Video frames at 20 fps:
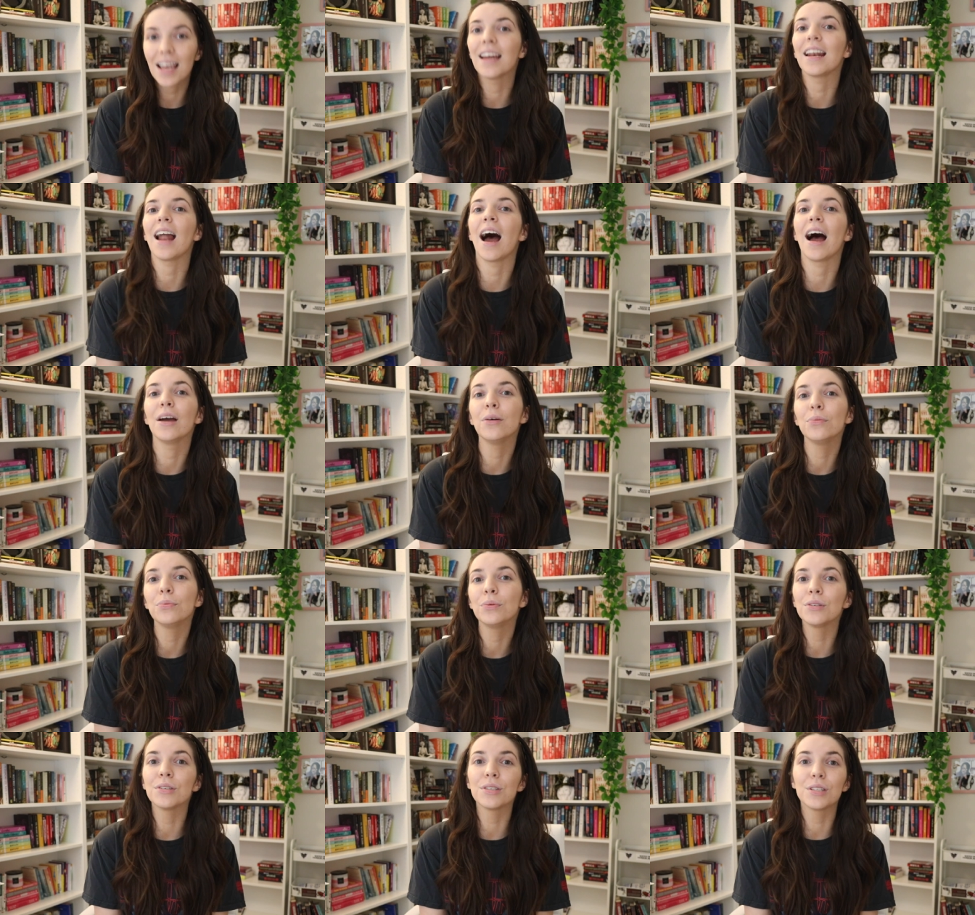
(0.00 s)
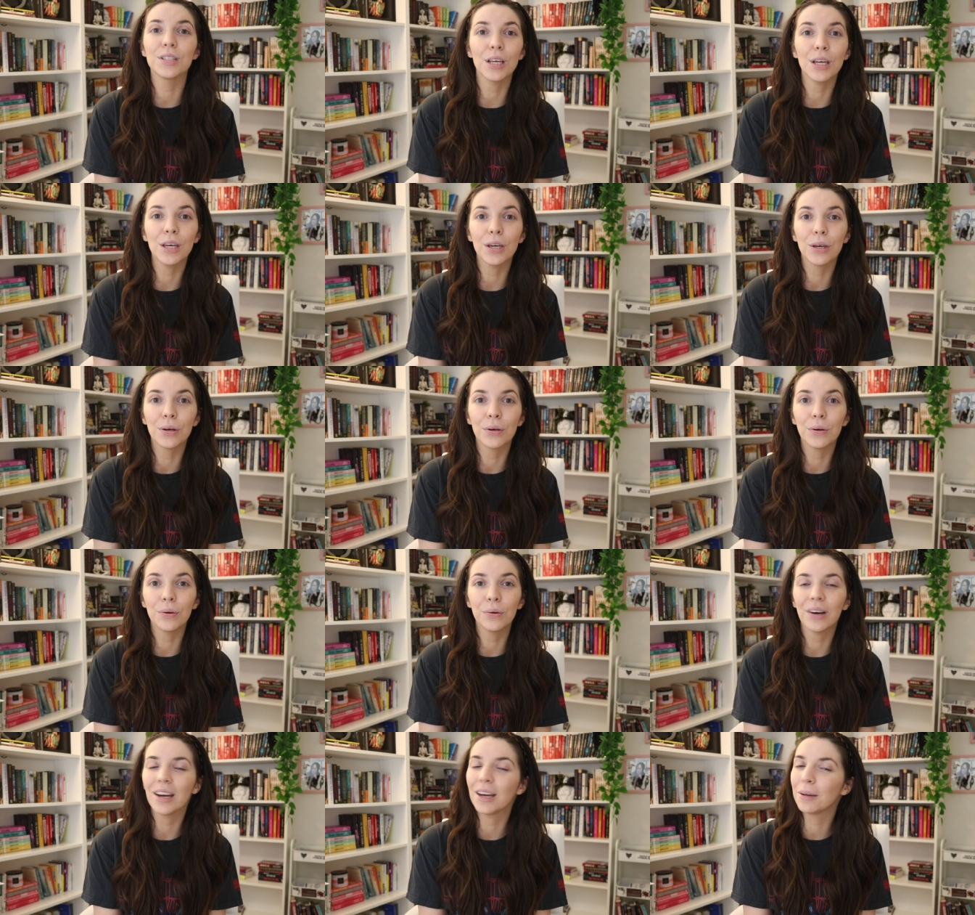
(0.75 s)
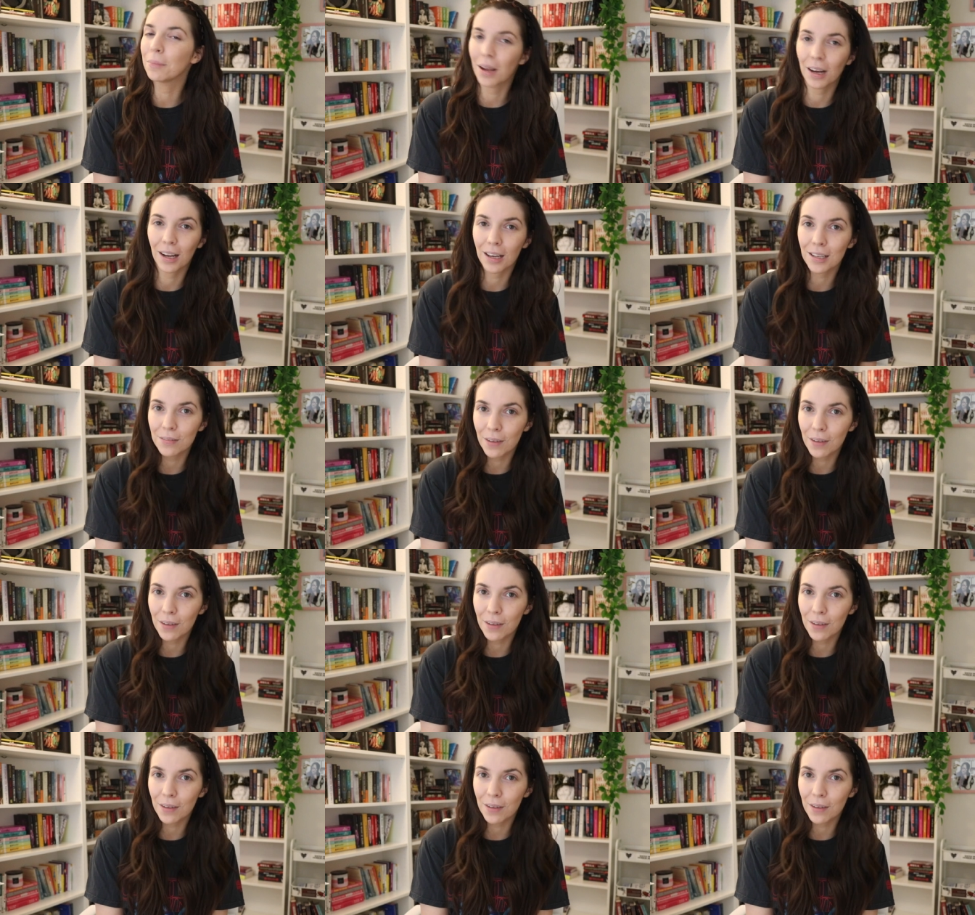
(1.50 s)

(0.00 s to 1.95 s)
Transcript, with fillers: and I will see you in my next